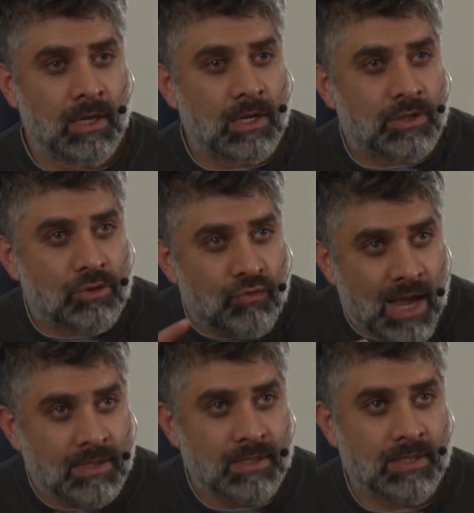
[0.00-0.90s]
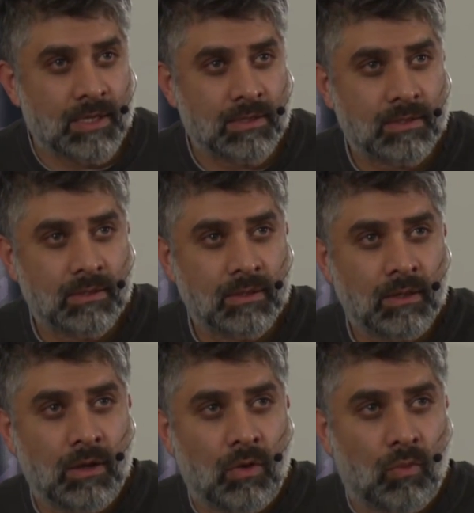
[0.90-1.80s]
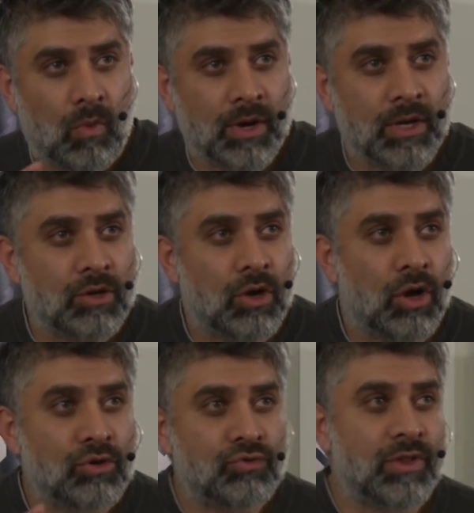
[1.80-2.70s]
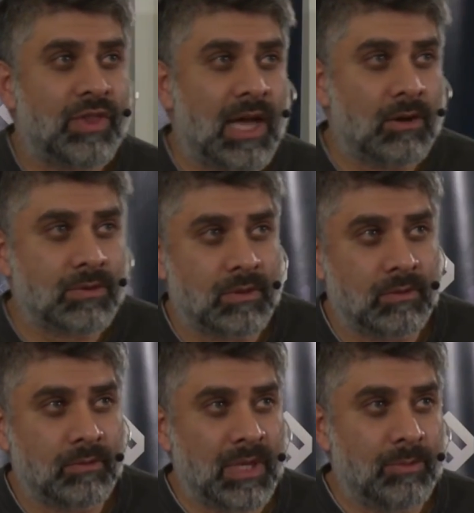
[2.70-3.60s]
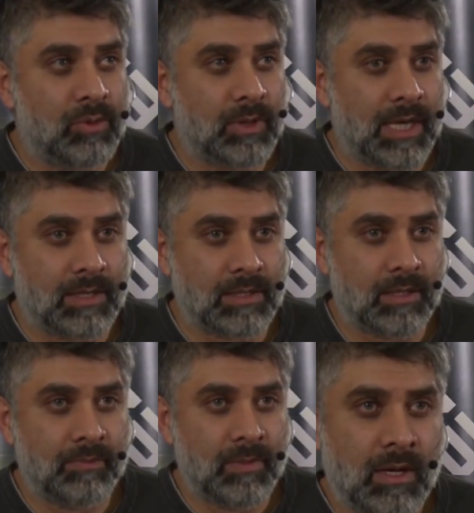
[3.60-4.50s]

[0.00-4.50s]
It's a rare disease. 1 in 100,000 people get it.